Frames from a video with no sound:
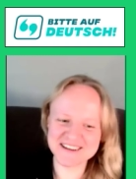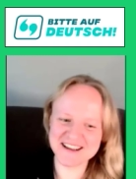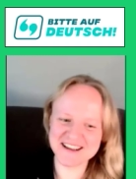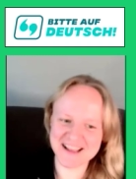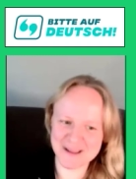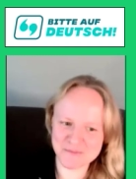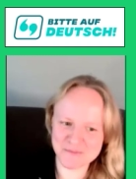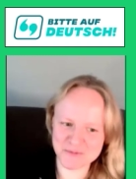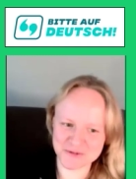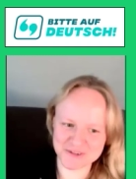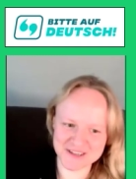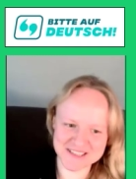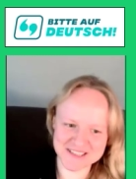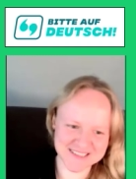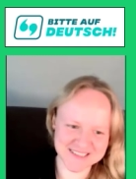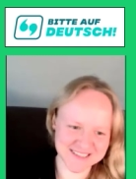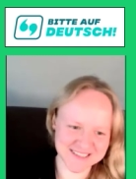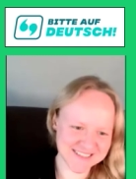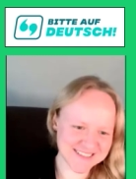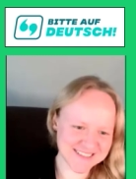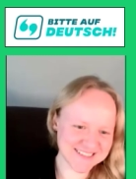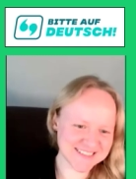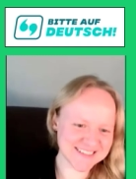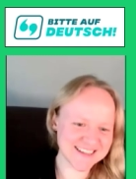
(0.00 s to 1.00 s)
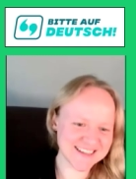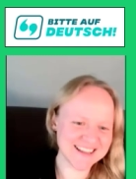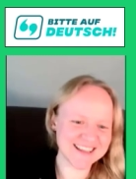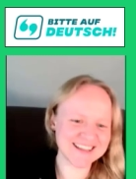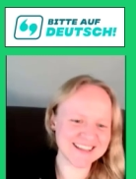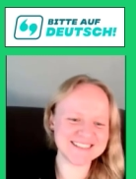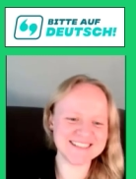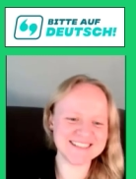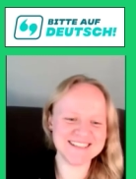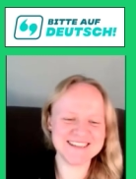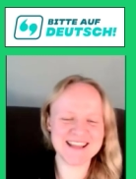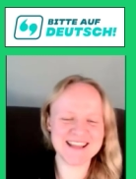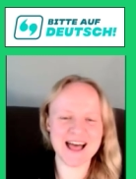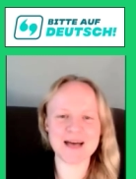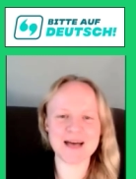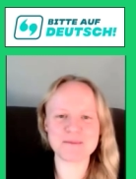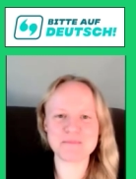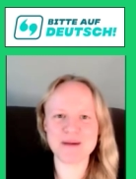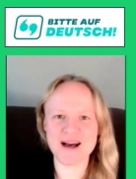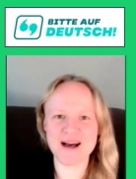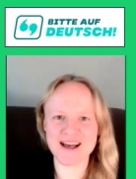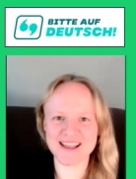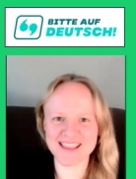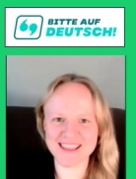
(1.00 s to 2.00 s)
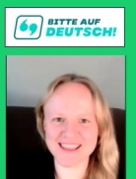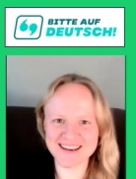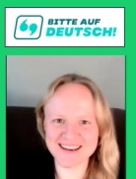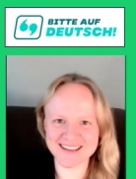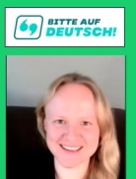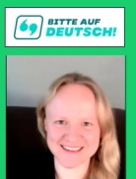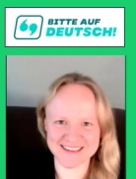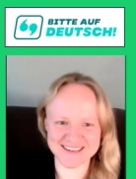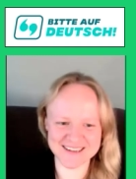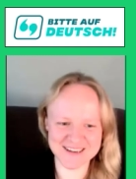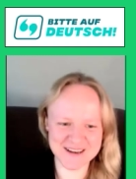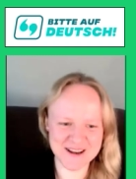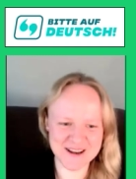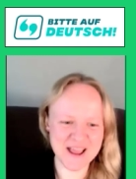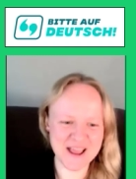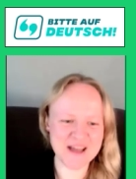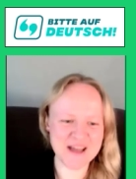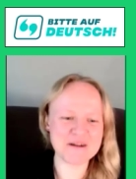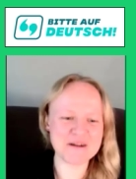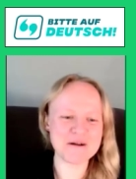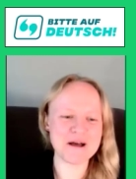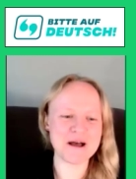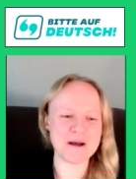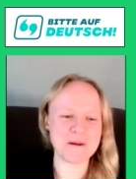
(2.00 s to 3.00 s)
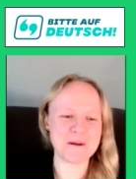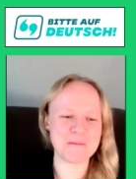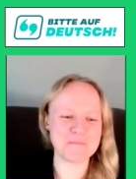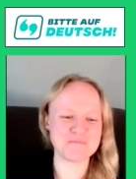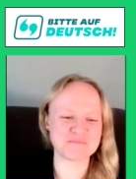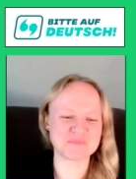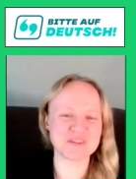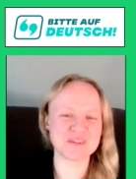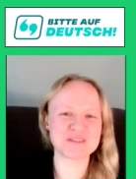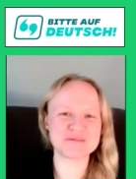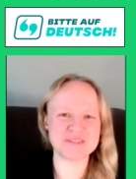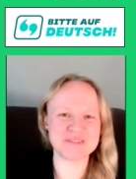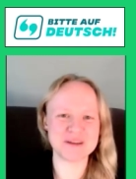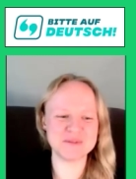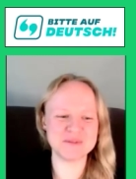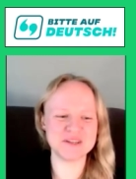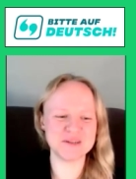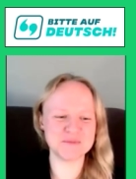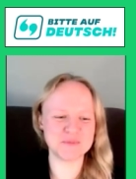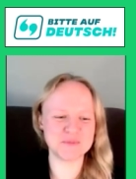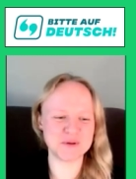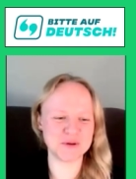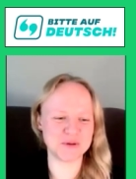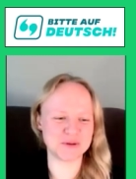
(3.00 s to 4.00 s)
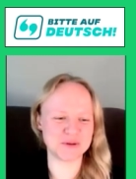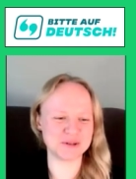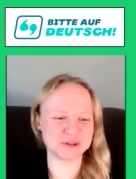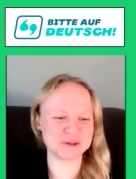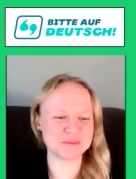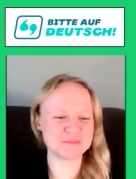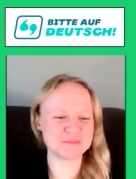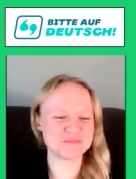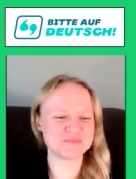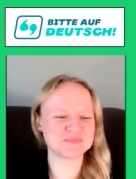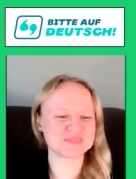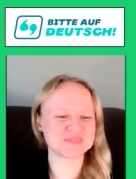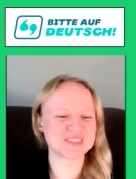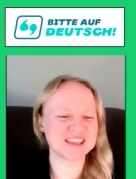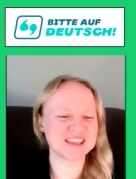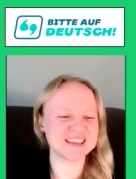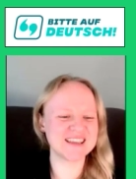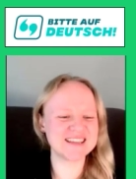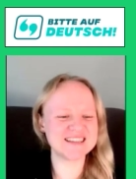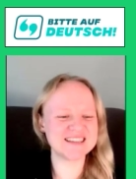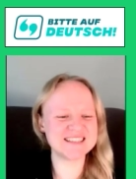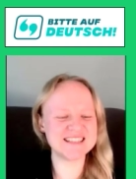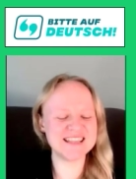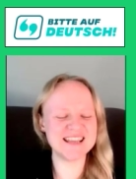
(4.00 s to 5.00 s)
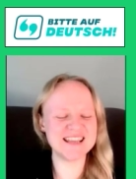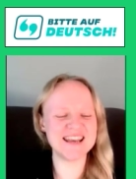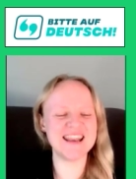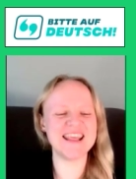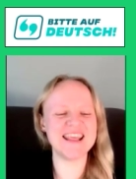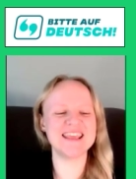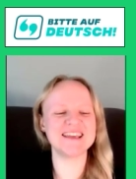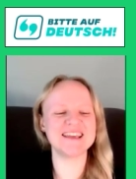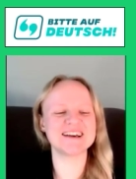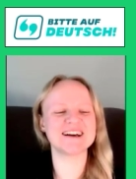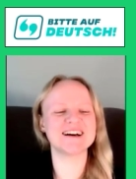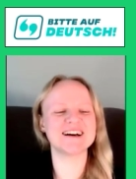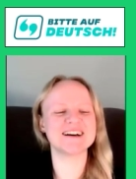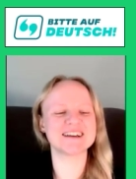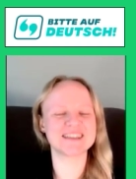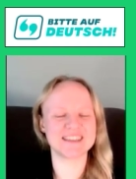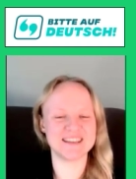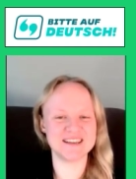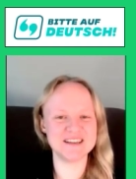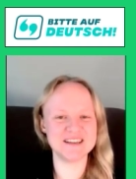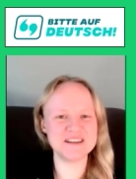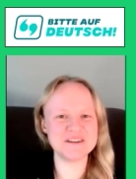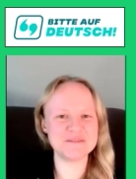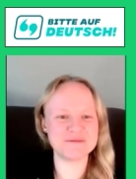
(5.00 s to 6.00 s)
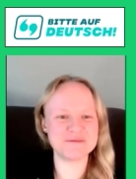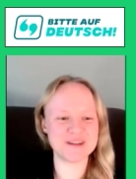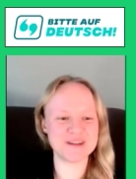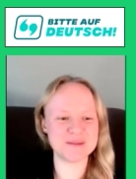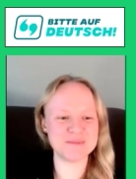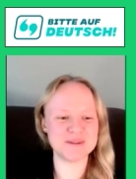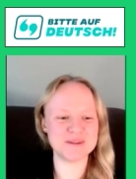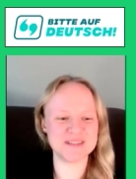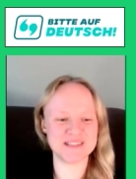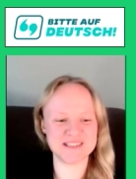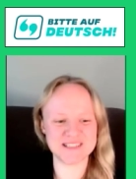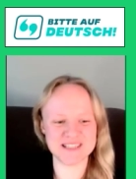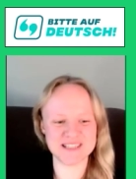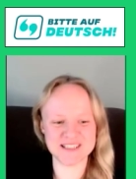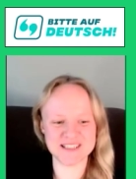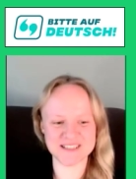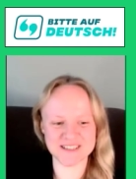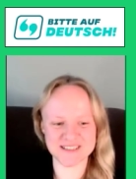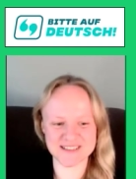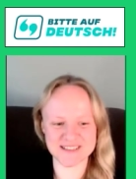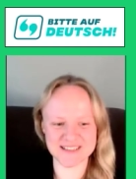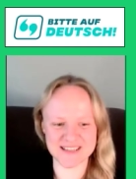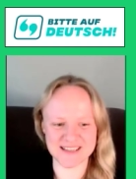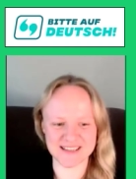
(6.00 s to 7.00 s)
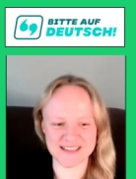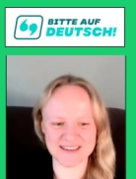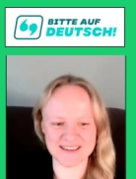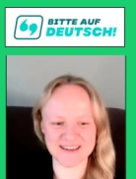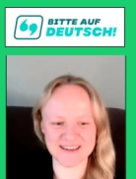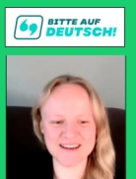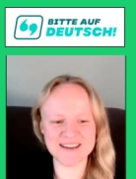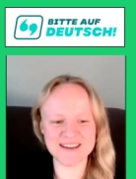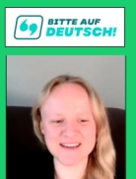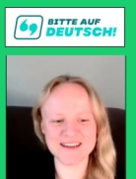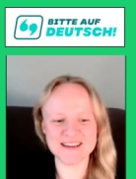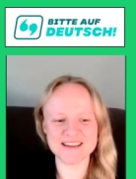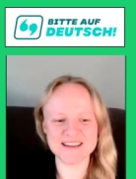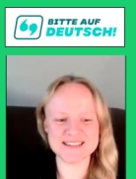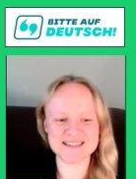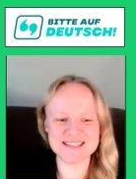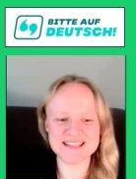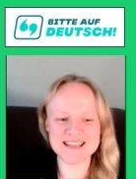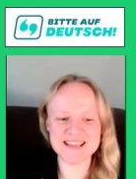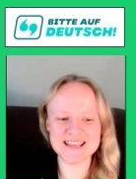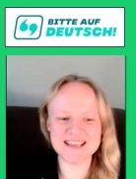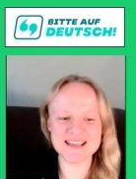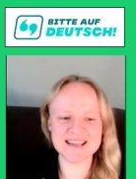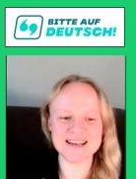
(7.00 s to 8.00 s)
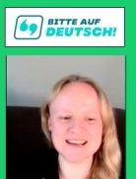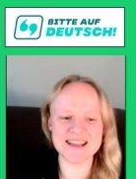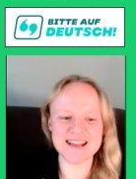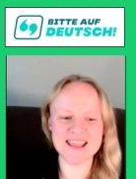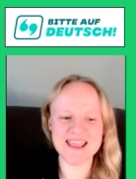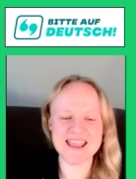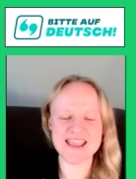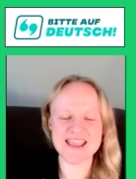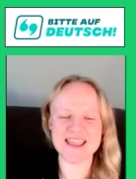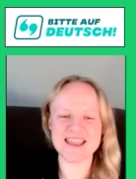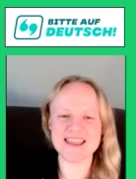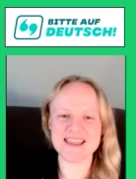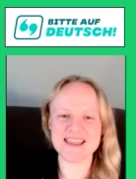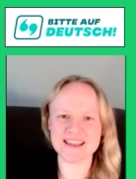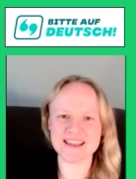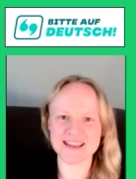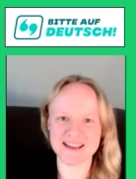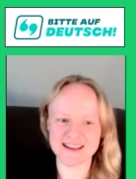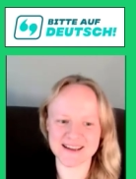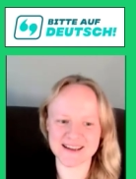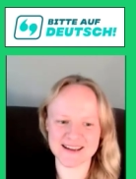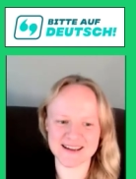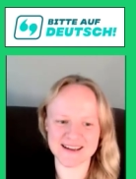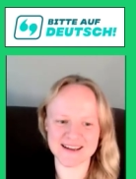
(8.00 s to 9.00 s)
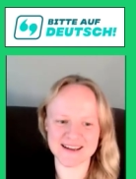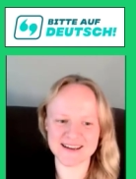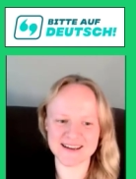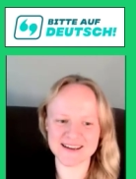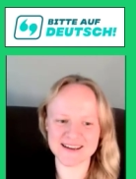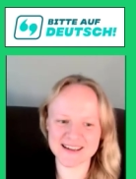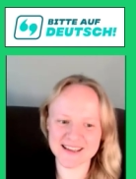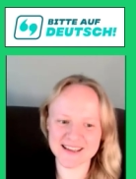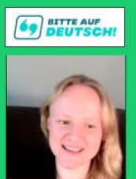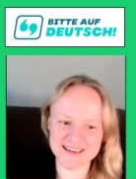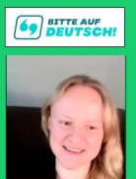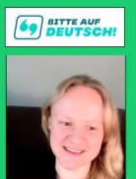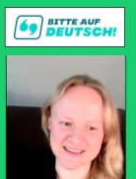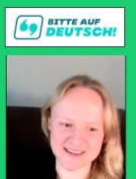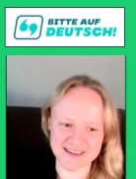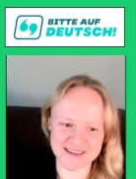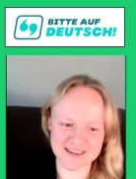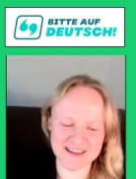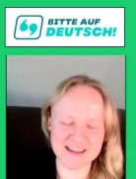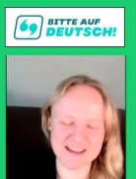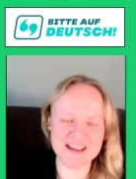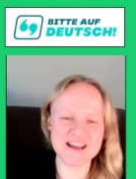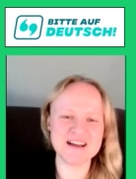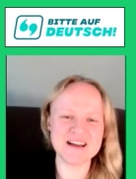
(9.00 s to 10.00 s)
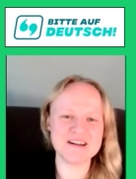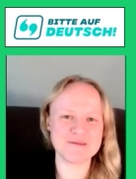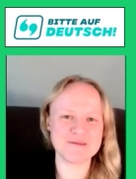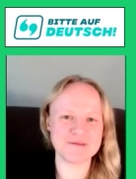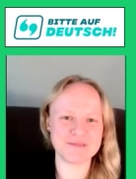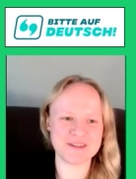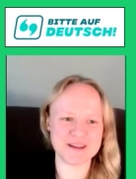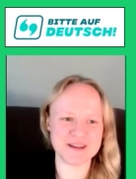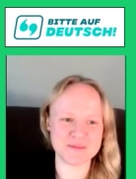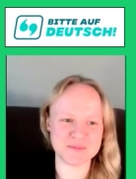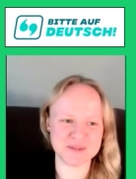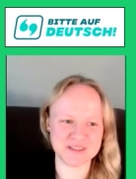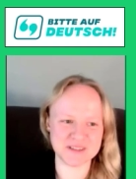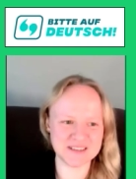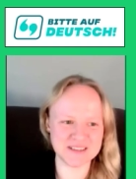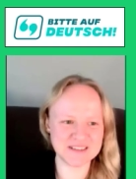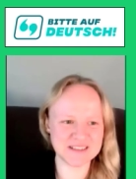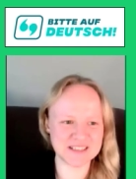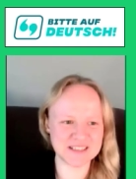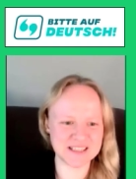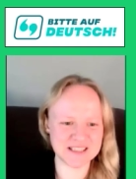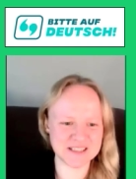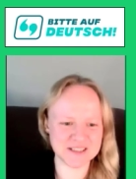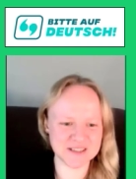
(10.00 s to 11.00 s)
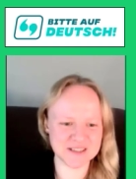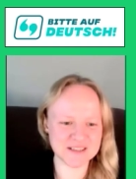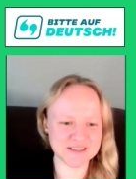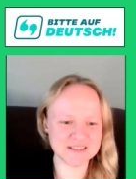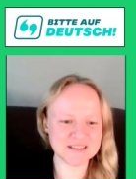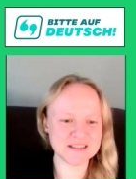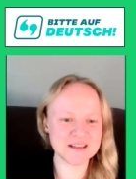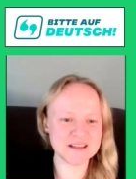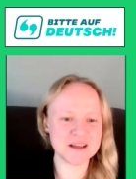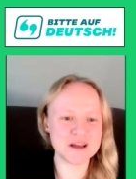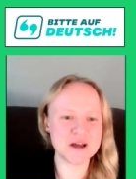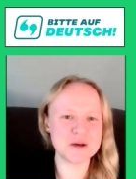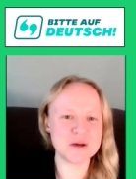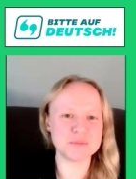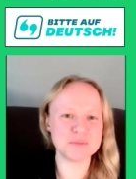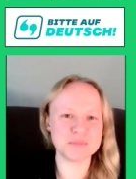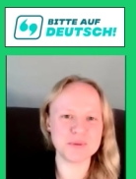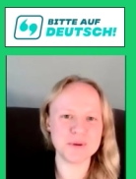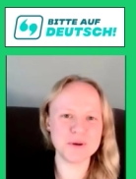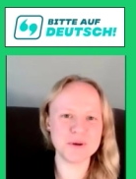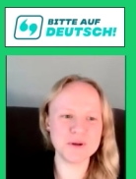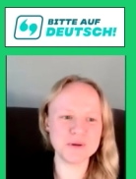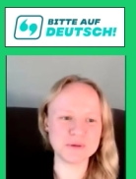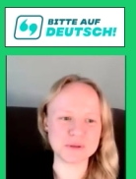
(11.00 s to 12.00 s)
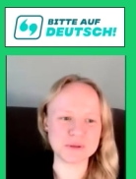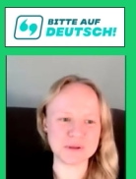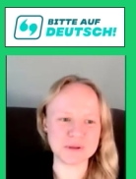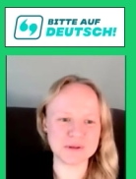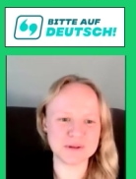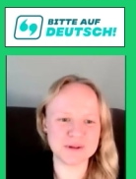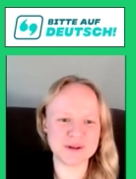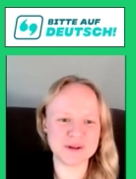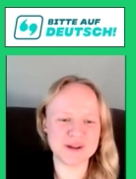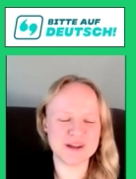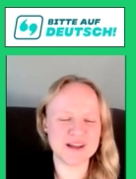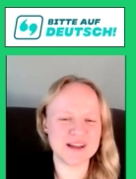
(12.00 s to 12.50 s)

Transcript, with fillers: the neighboresses, die Nachbarinnen, ähm, Feminine Plural, die Lehrerin, Feminine Teacher Singular, die Lehrerinnen, Feminine Teachers Plural.